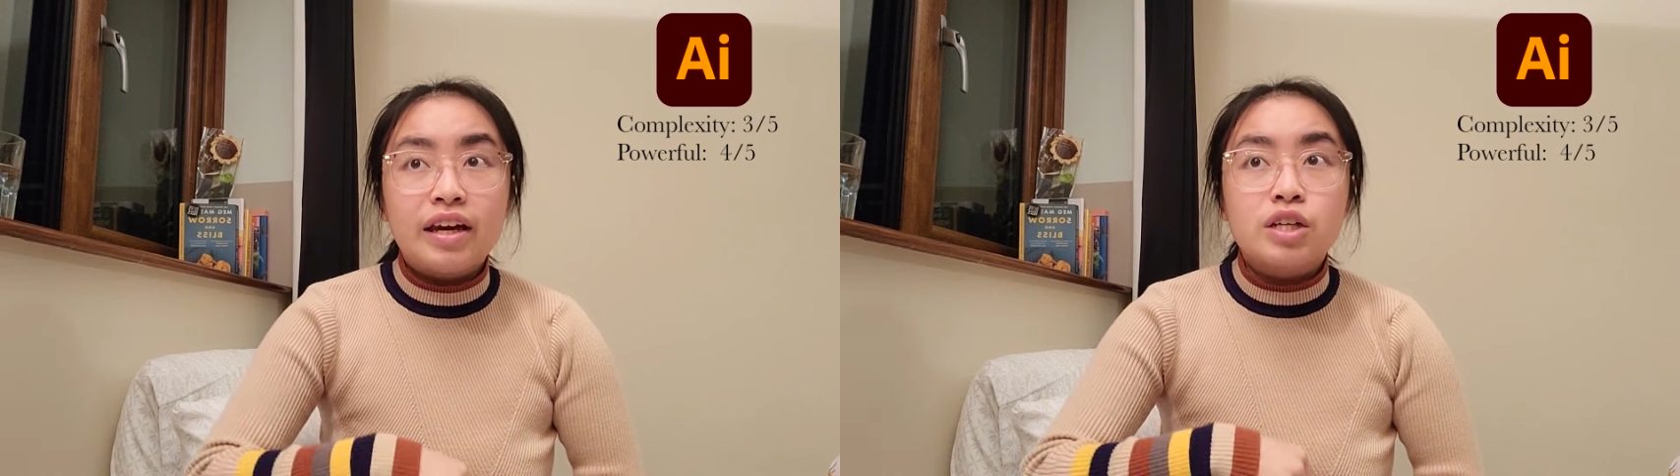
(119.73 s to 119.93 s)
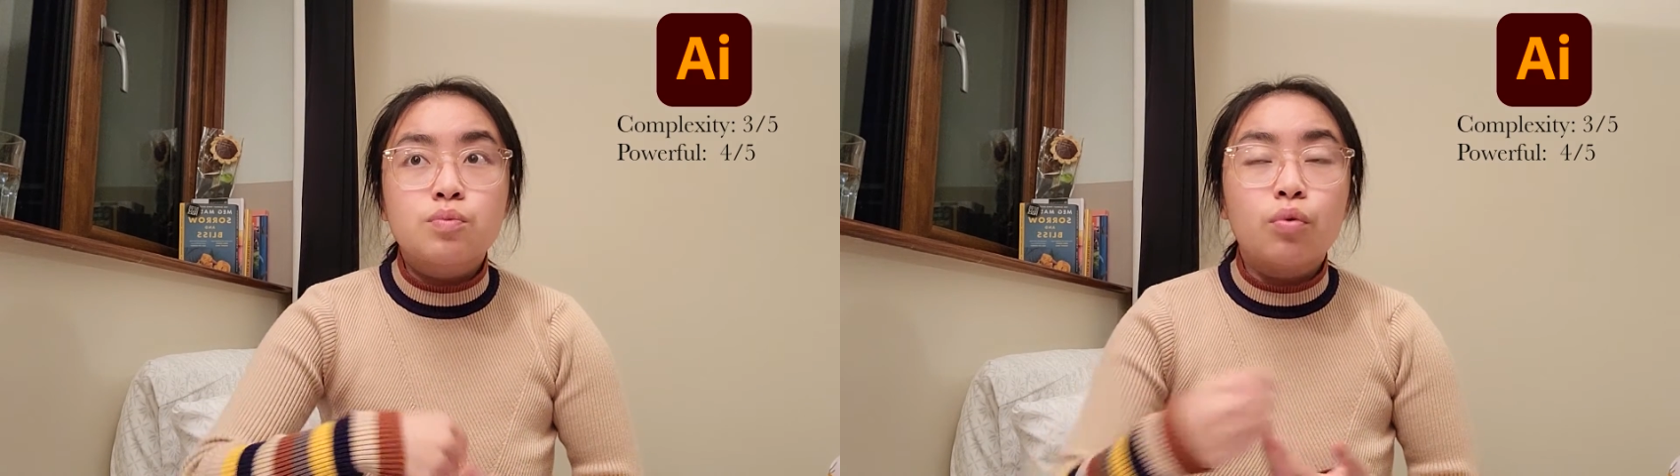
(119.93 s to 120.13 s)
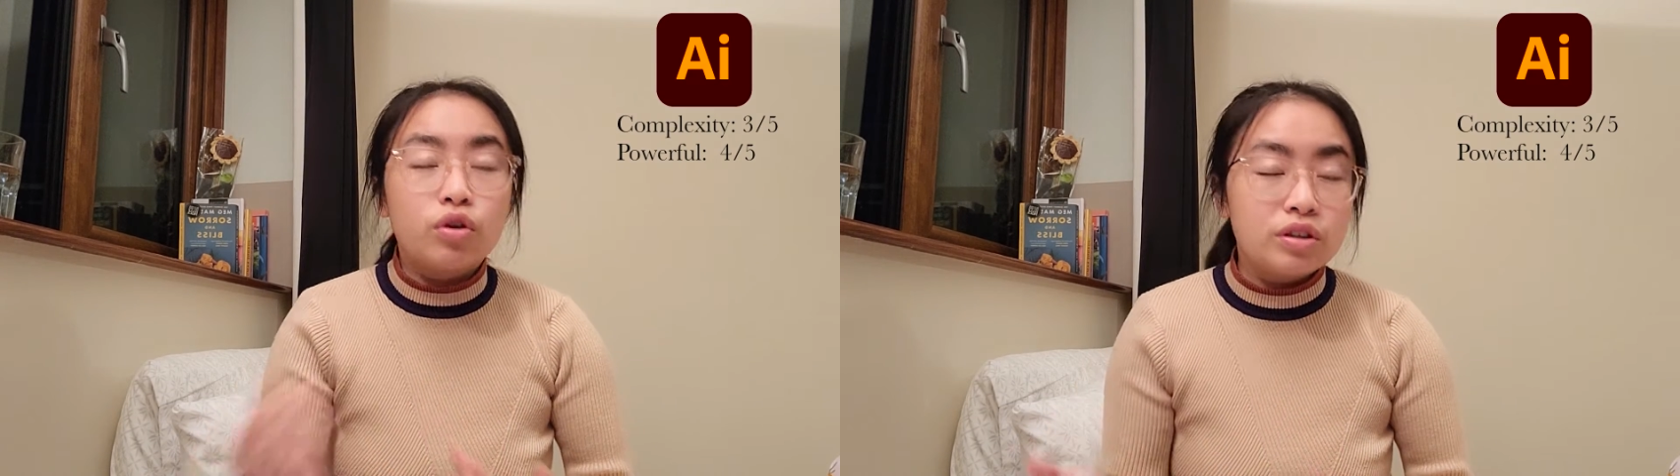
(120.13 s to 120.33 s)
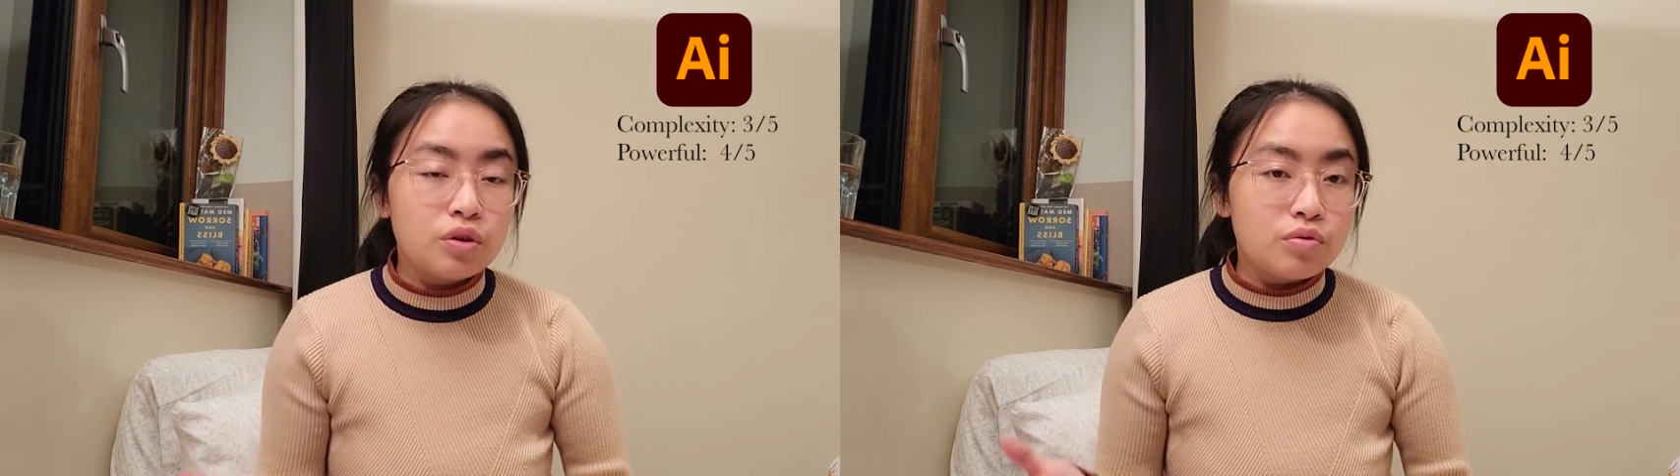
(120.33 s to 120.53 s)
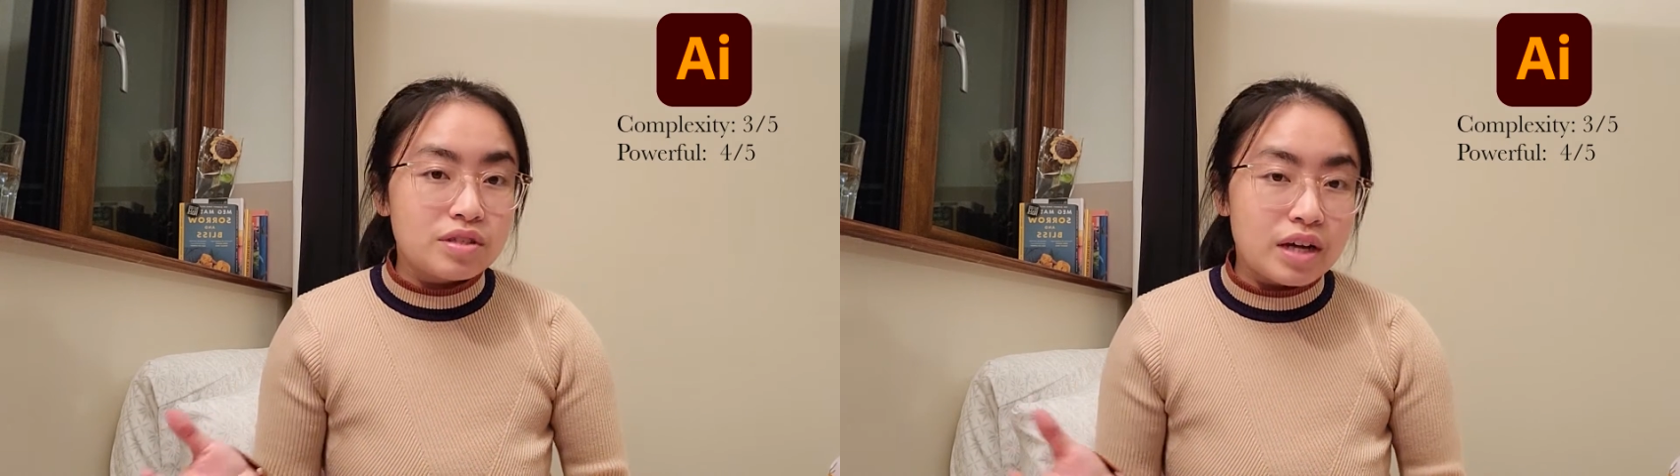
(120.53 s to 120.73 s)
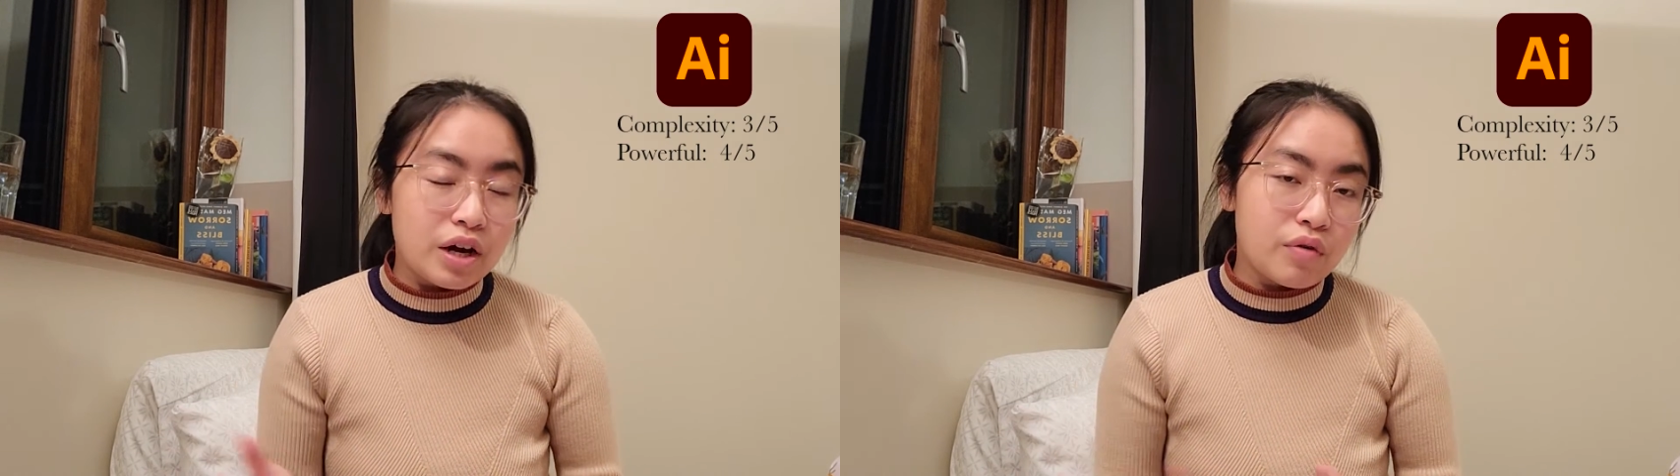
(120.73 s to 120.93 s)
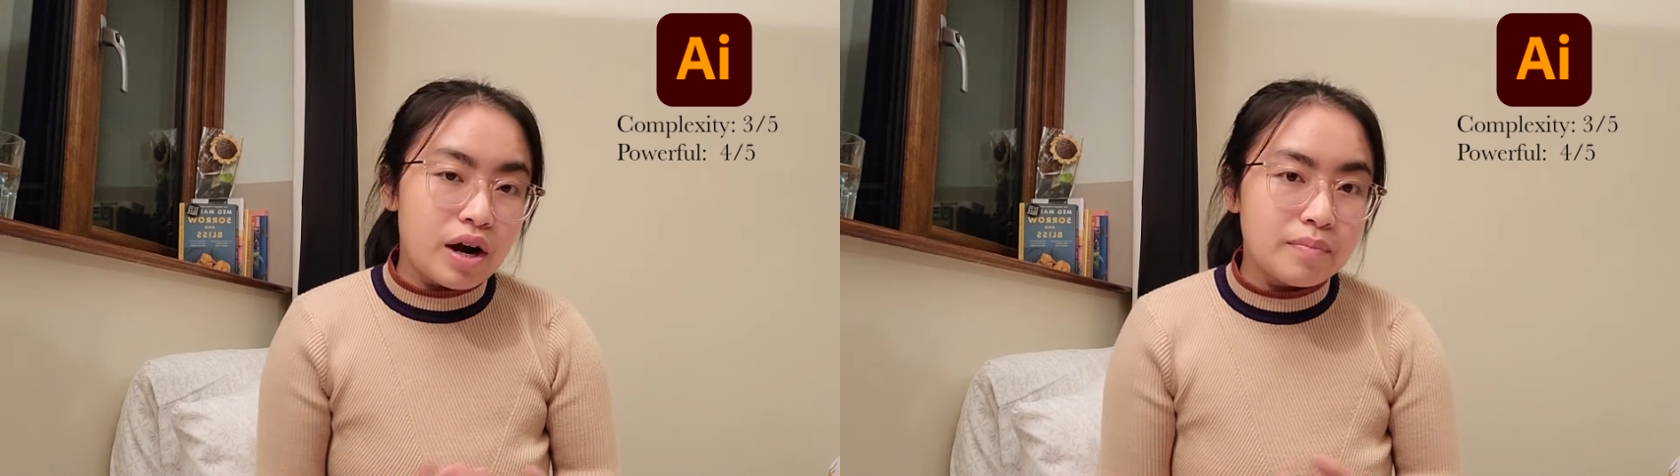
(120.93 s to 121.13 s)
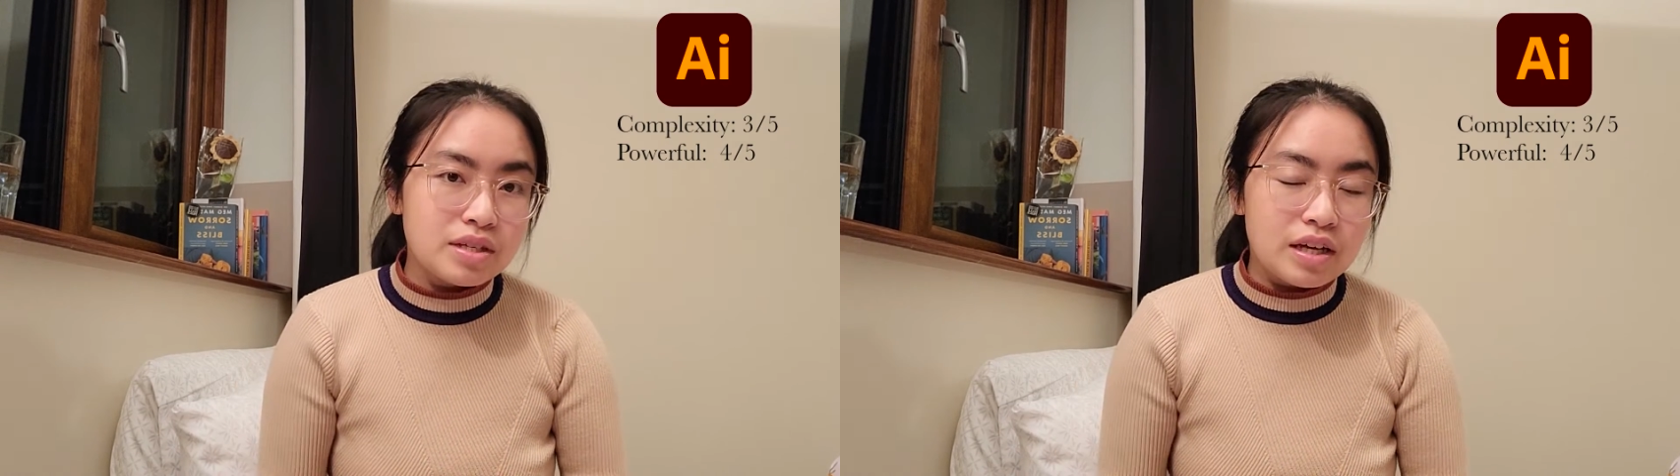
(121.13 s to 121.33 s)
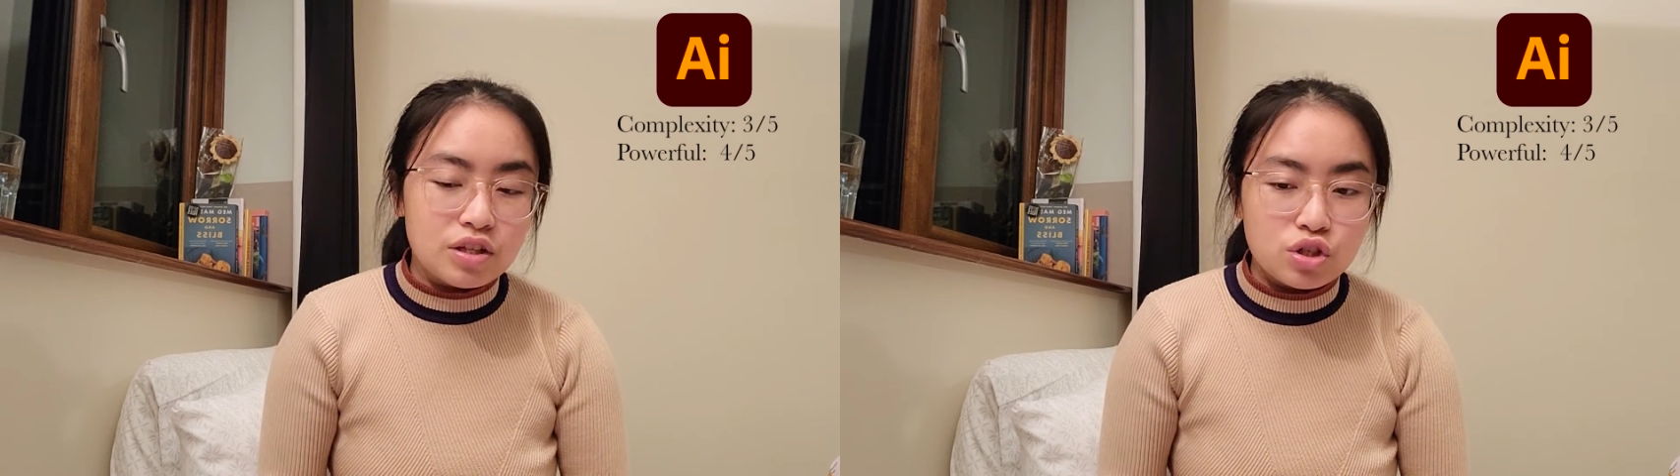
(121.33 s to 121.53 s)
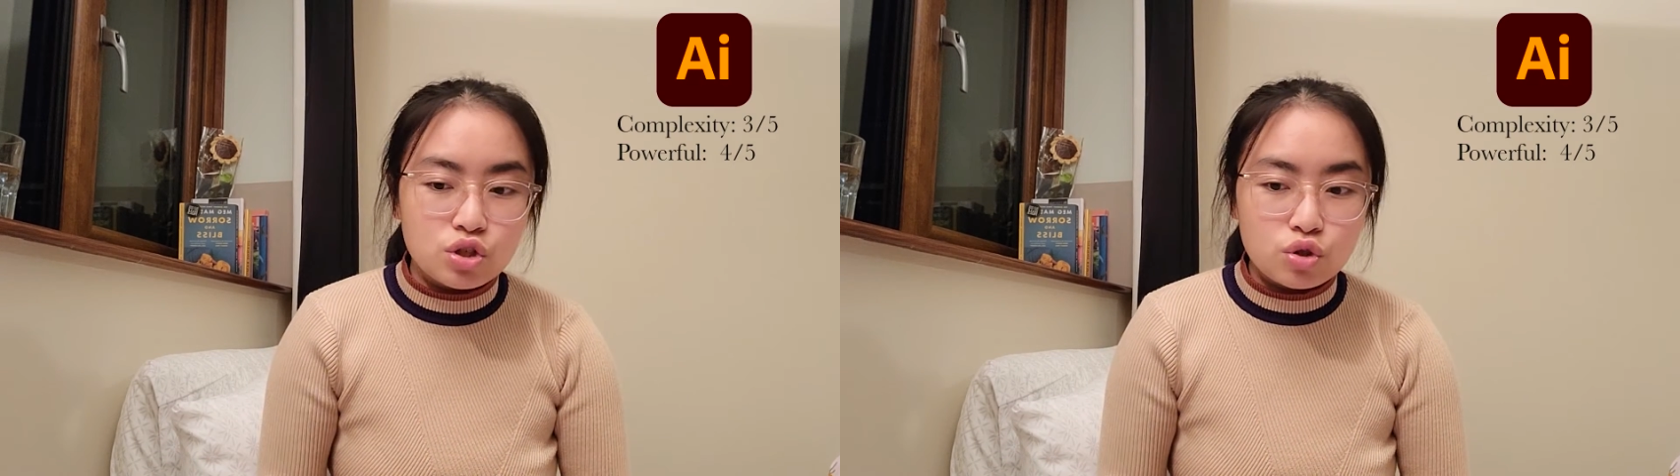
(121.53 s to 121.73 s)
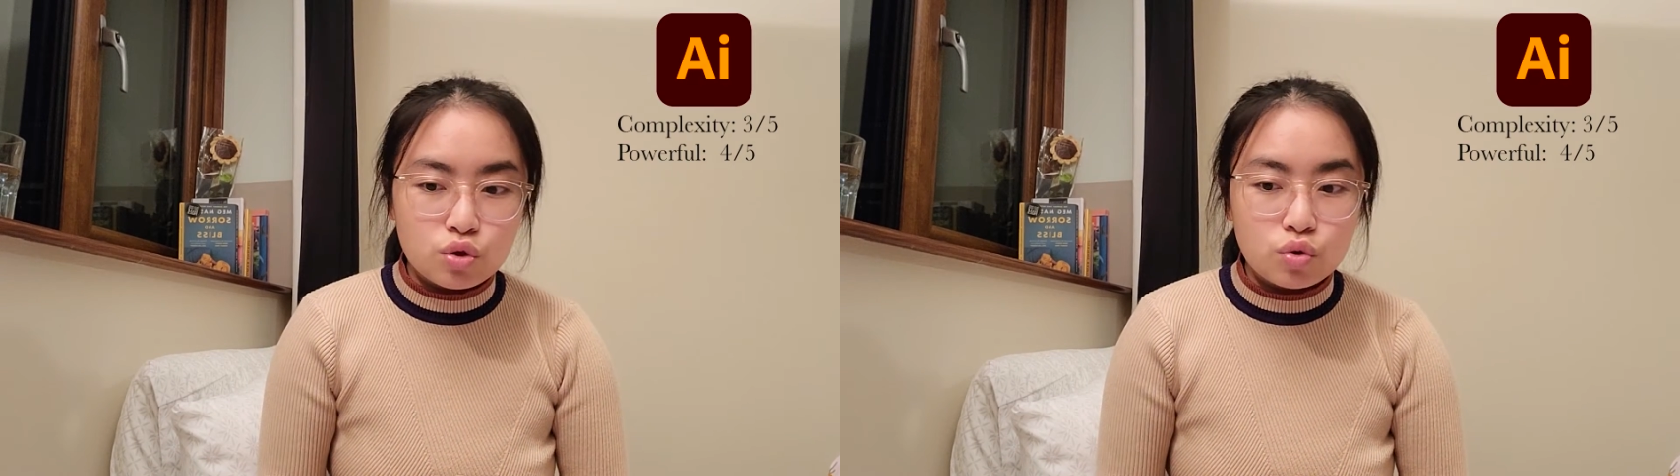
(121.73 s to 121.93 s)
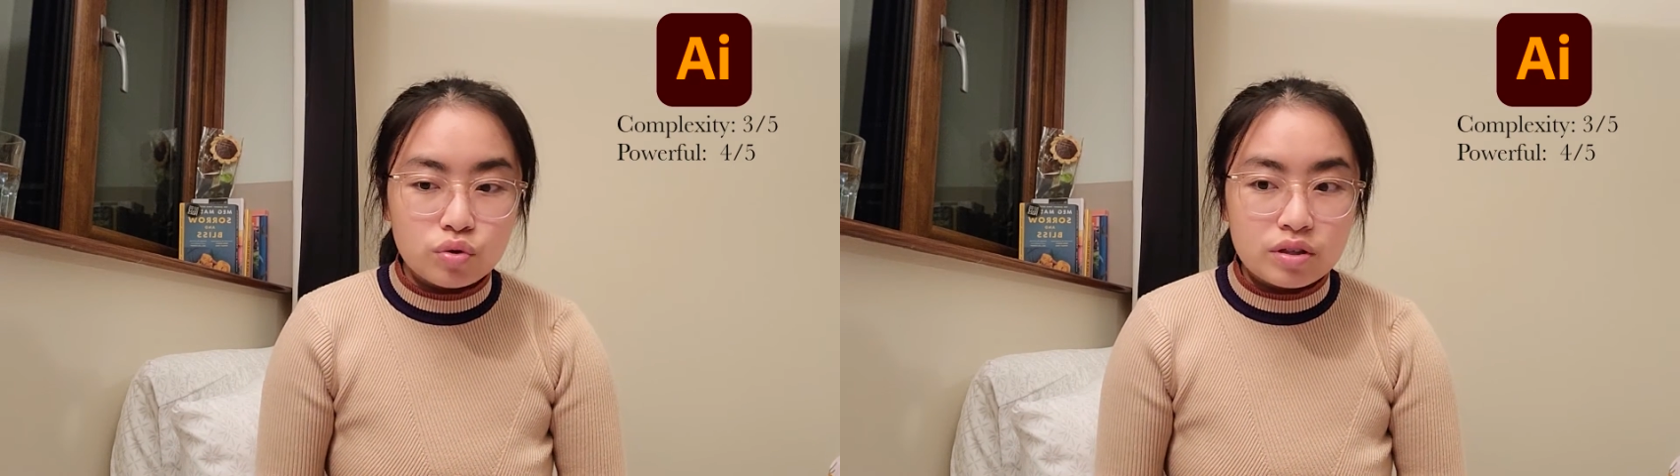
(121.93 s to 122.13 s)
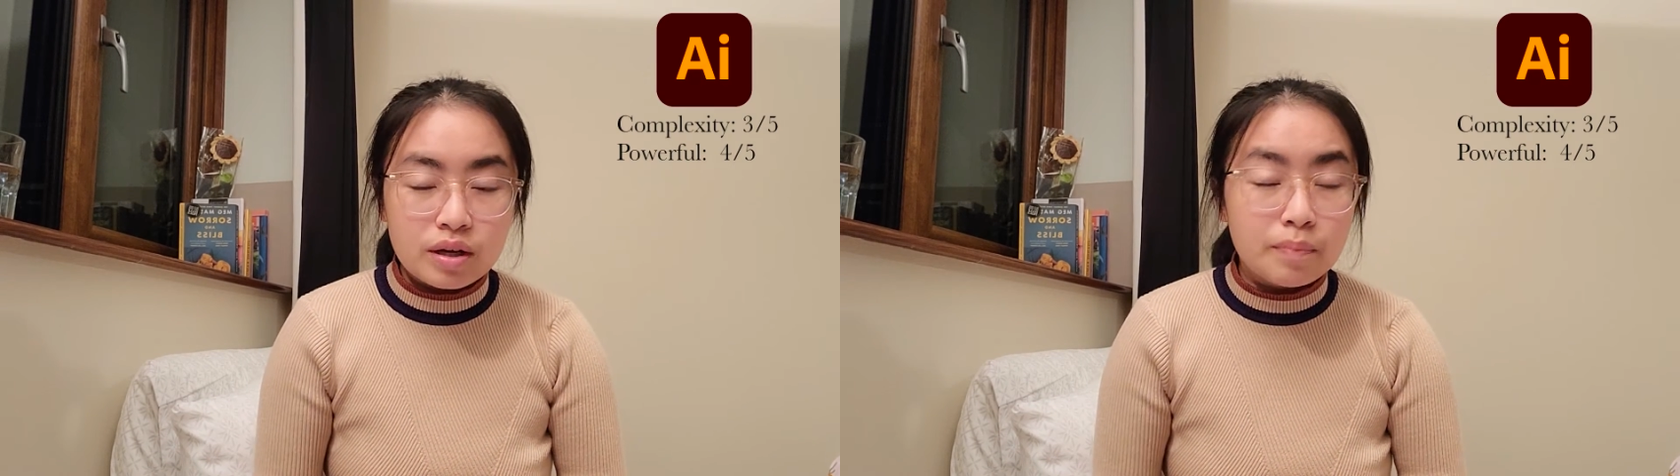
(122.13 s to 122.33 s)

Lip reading: export those diagrams into the